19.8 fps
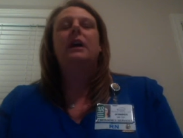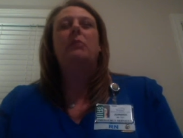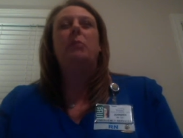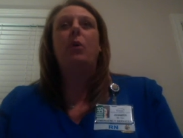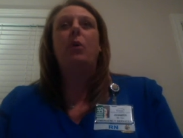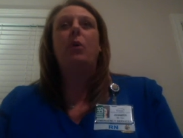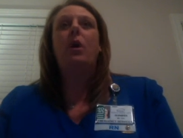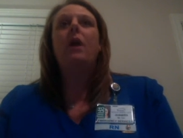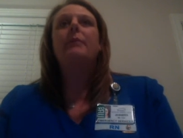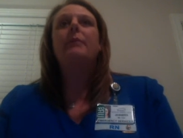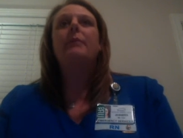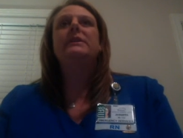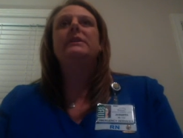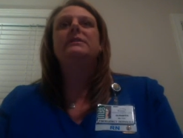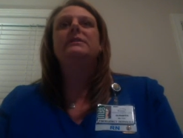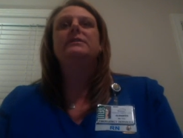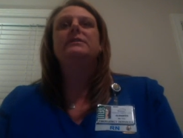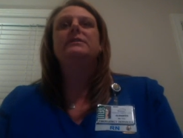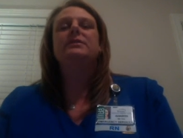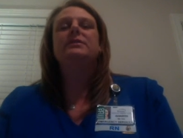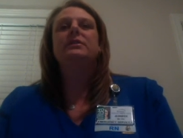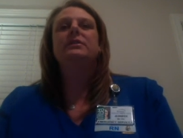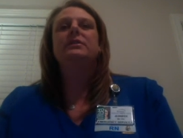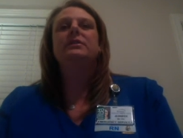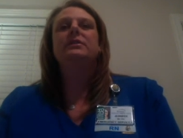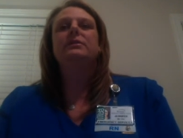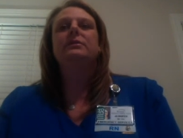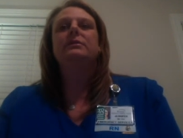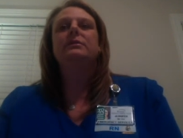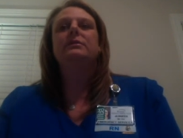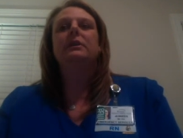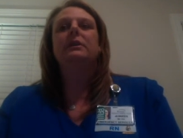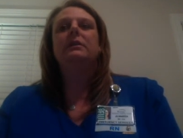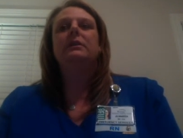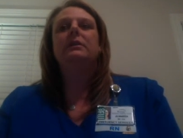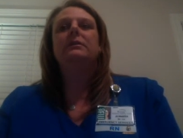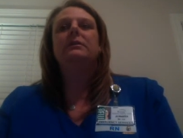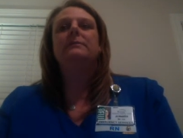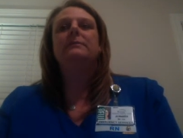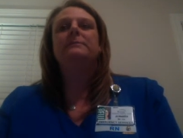promise to
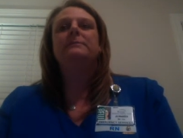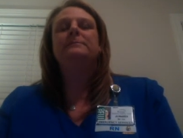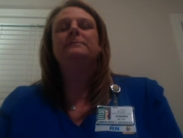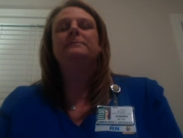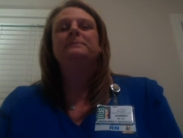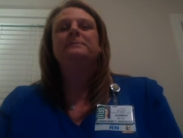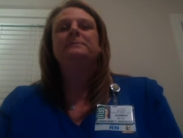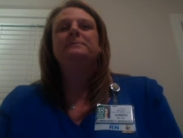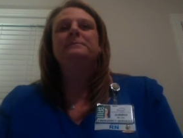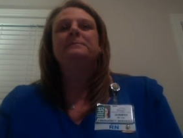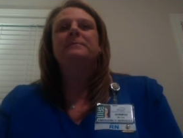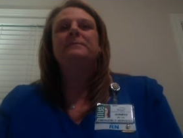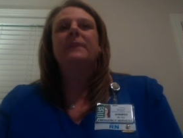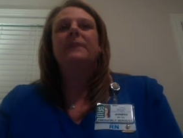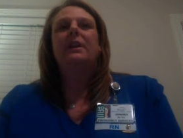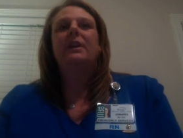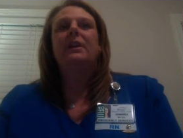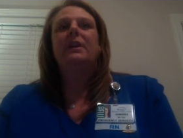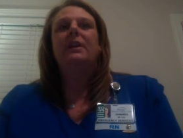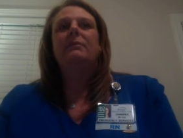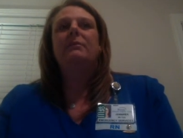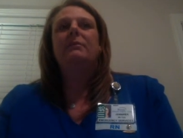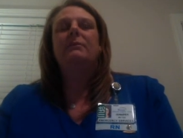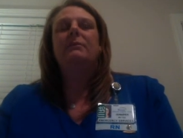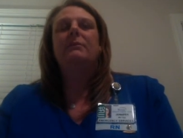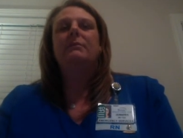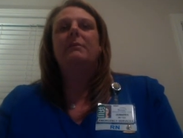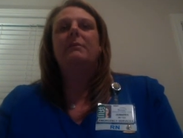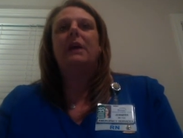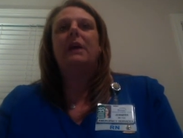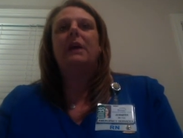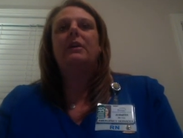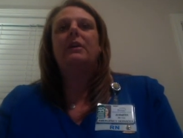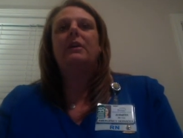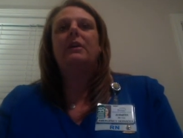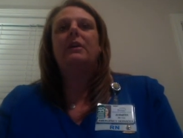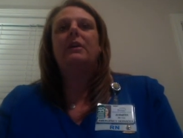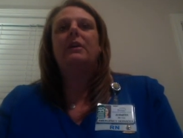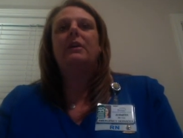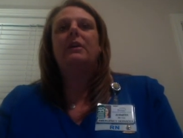you know, my
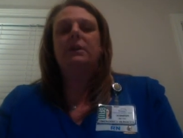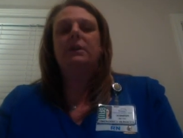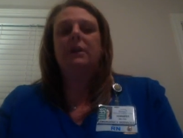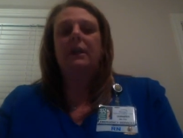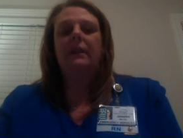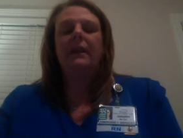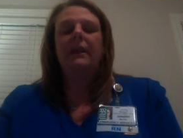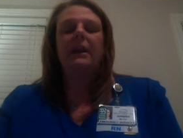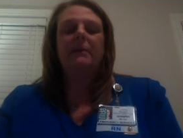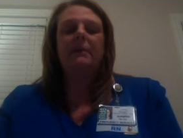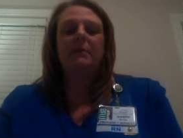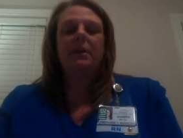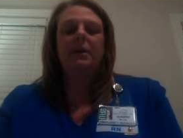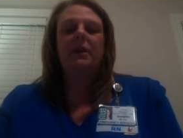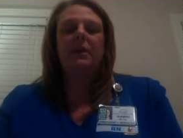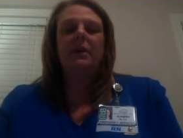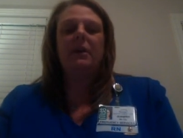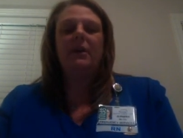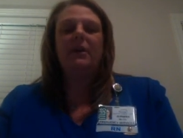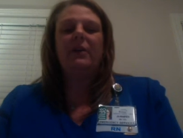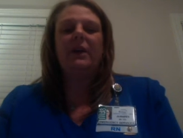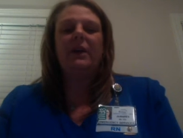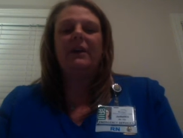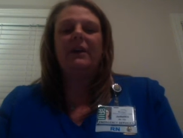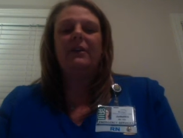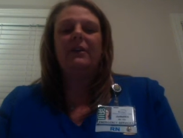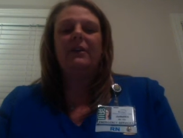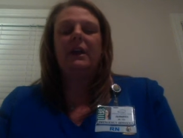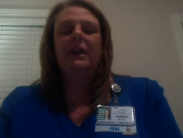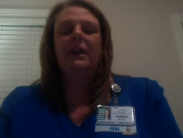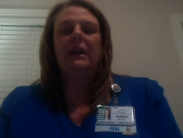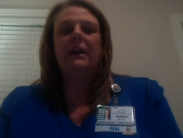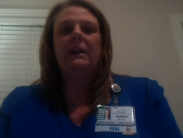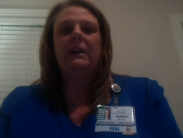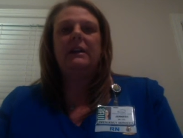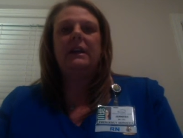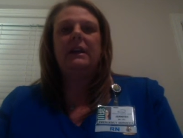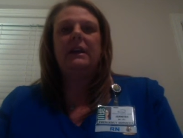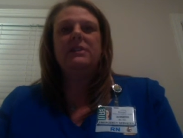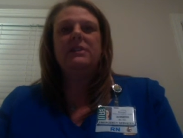community that I'm going to go out and
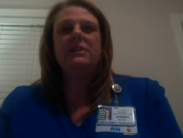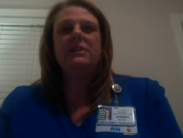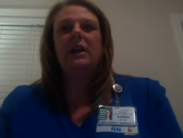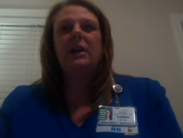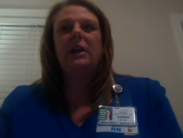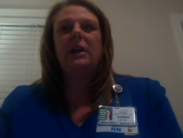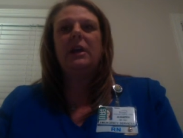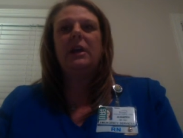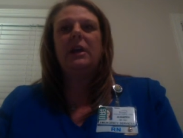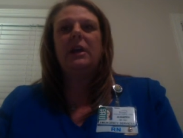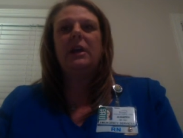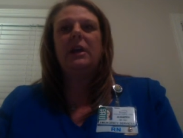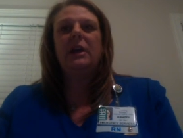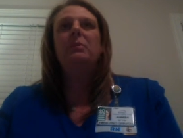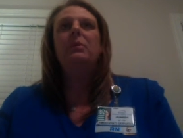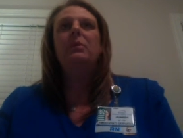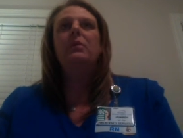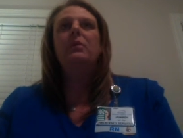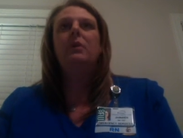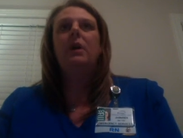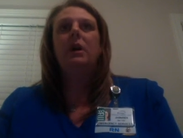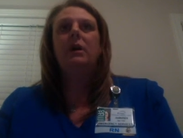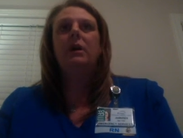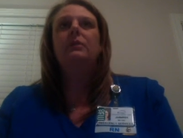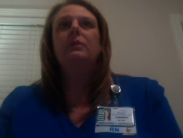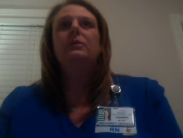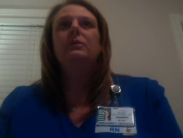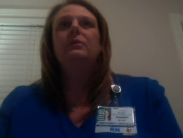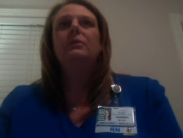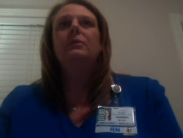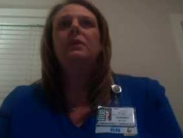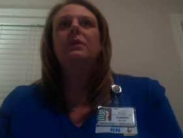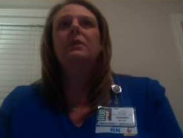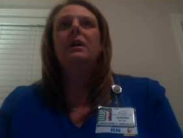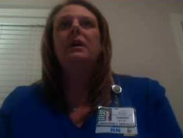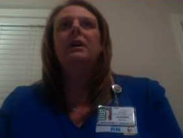educate people on